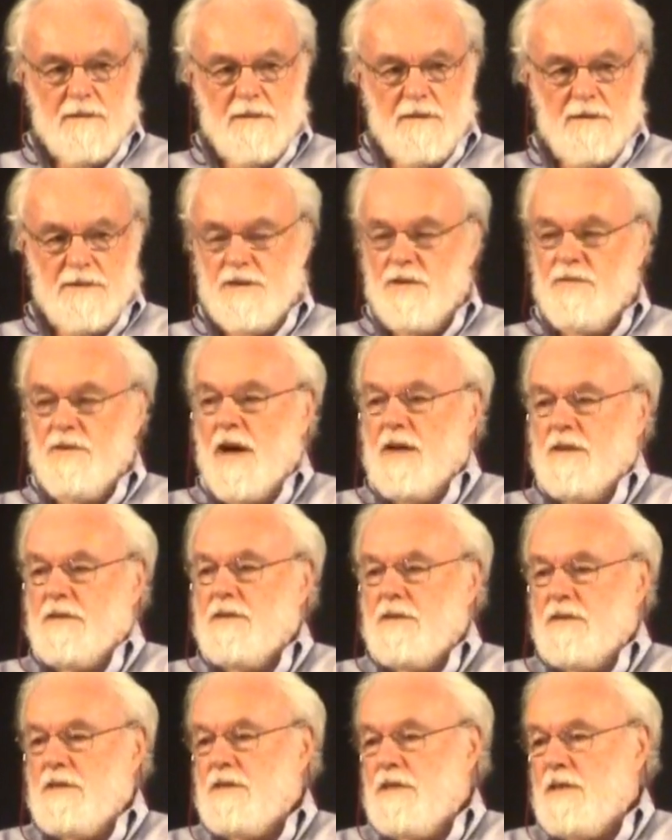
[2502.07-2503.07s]
there is the right
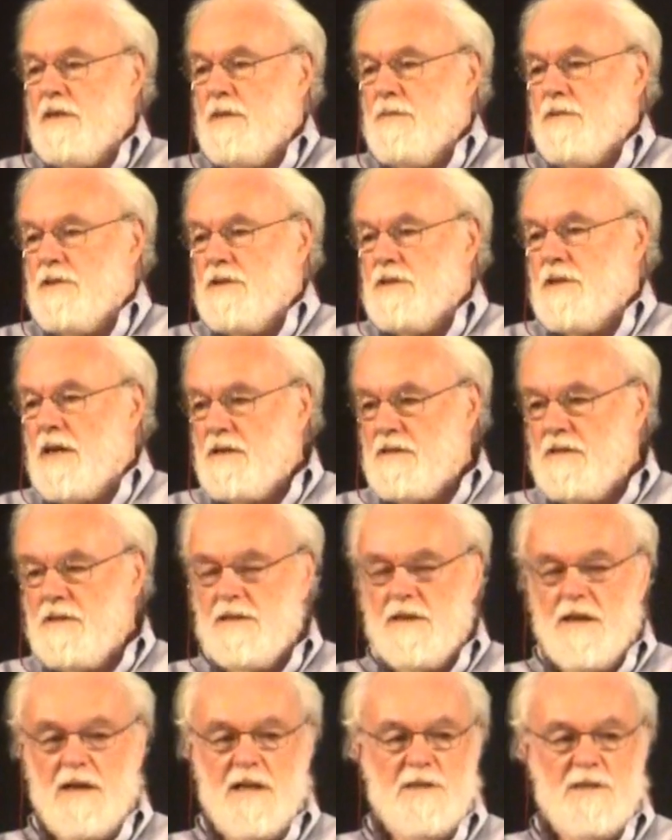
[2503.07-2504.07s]
to the city which is
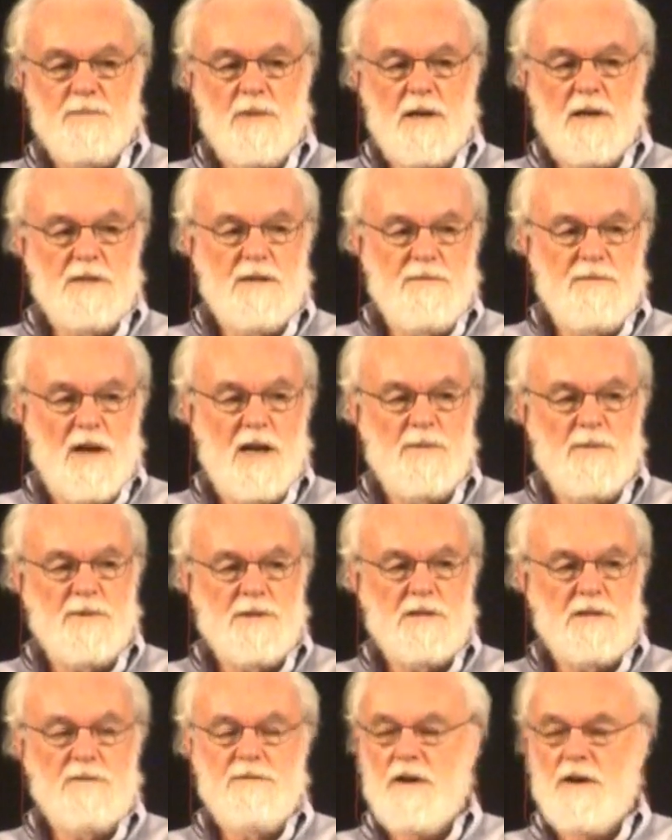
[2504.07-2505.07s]
exercised by
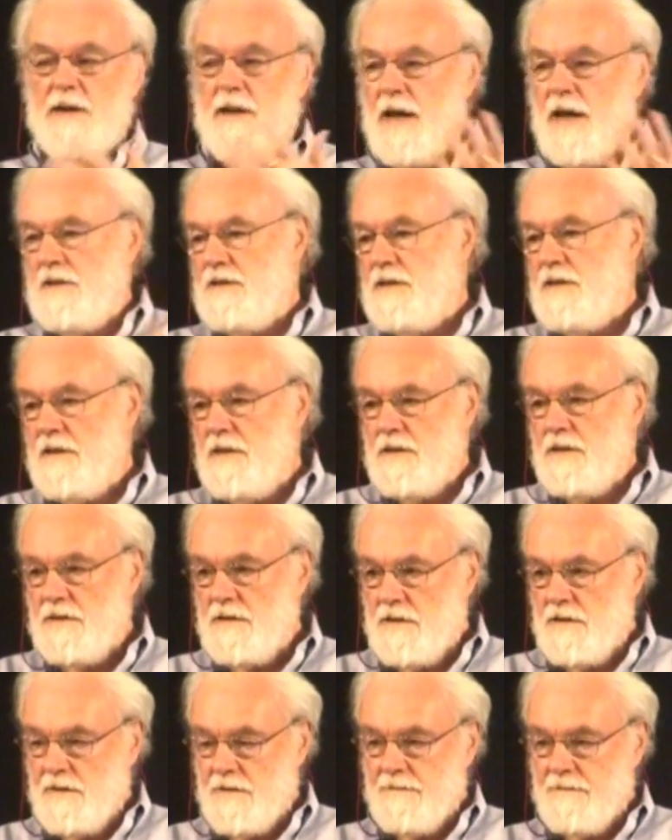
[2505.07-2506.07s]
developers and
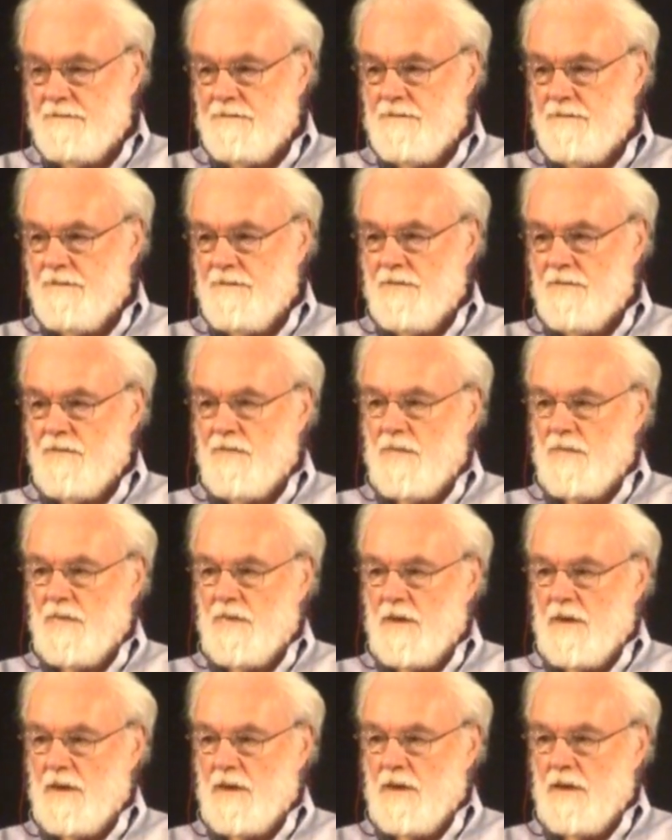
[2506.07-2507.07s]
financiers,
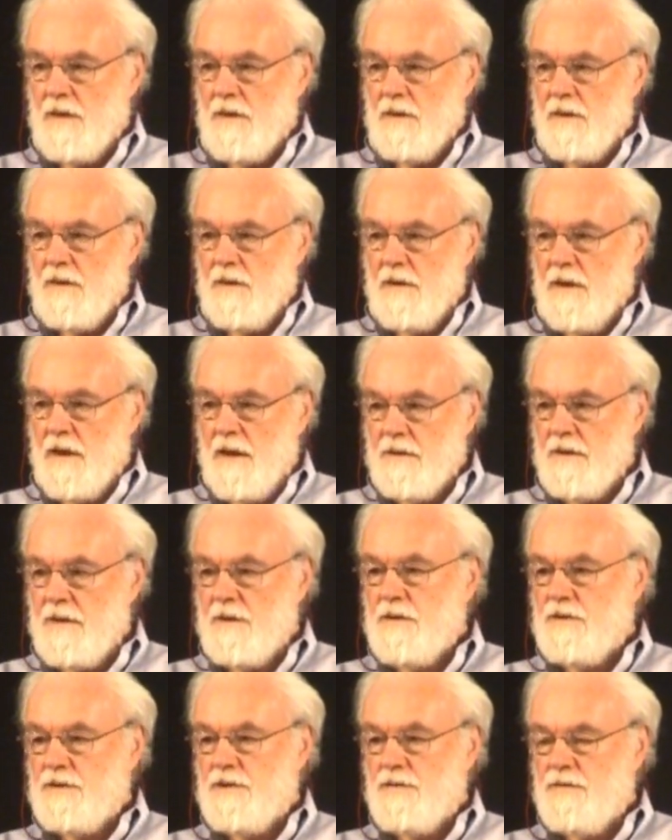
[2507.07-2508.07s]
and
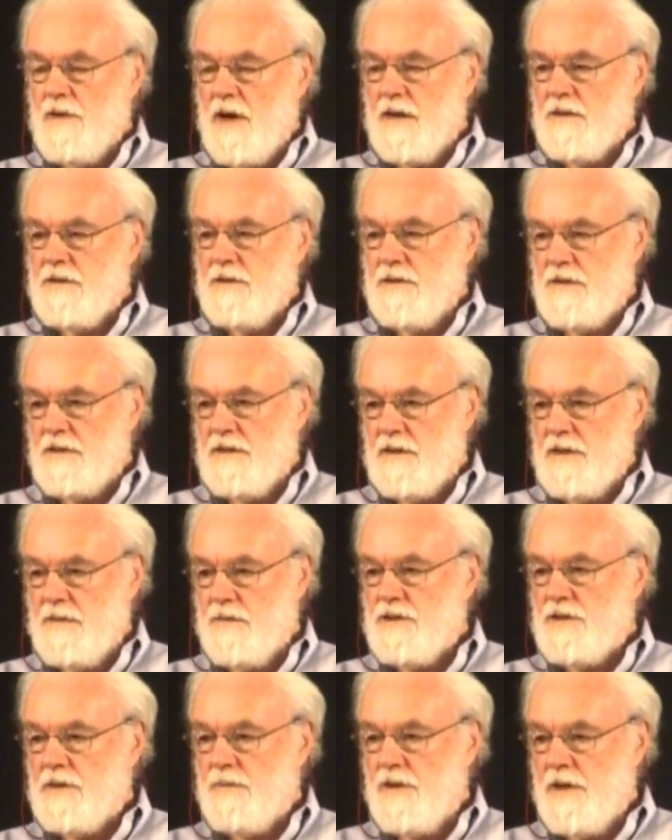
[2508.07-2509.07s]
then there's a right to the city
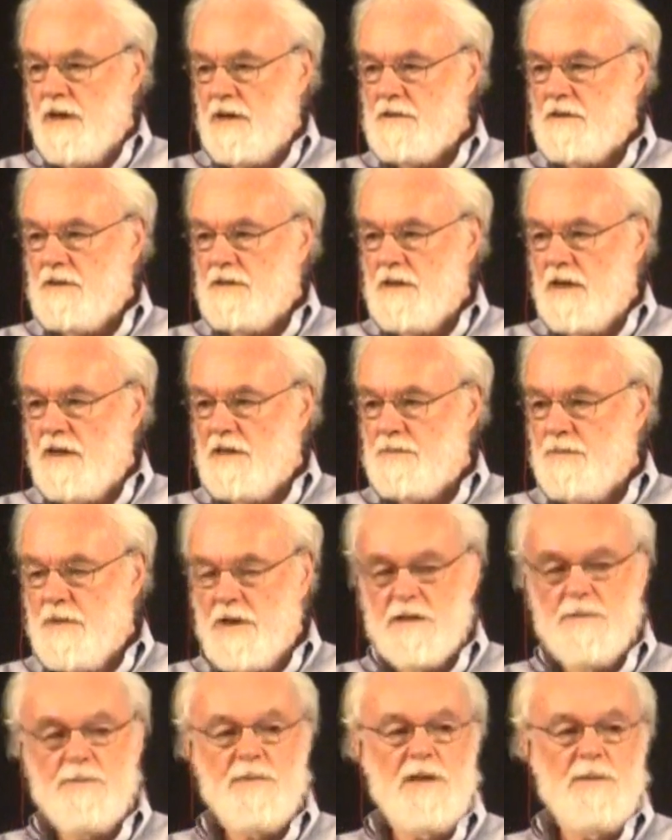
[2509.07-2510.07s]
which can be exercised
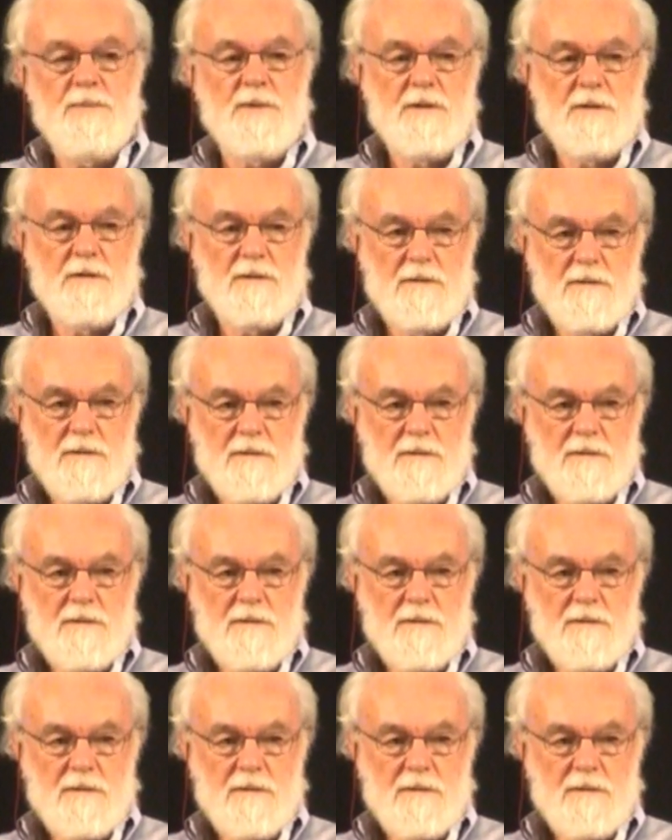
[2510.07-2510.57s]
by the people.